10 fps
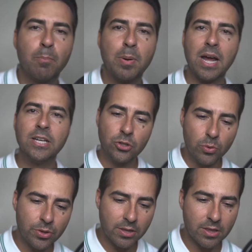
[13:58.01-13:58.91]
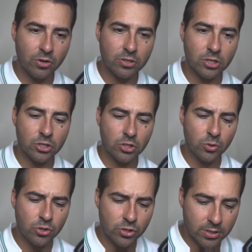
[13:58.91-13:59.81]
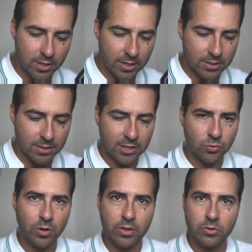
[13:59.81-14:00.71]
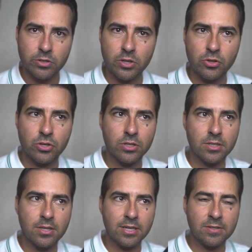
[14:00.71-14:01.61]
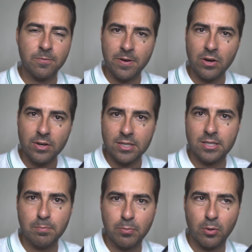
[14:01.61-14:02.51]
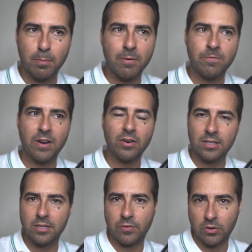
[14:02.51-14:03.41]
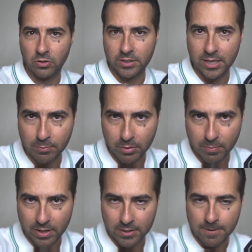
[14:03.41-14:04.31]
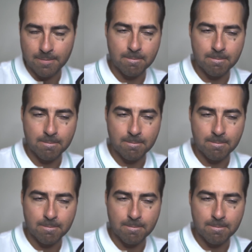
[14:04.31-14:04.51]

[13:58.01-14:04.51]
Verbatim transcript: But I do think that there is a solution to this. It's one of solutions that's very simple but very difficult to implement.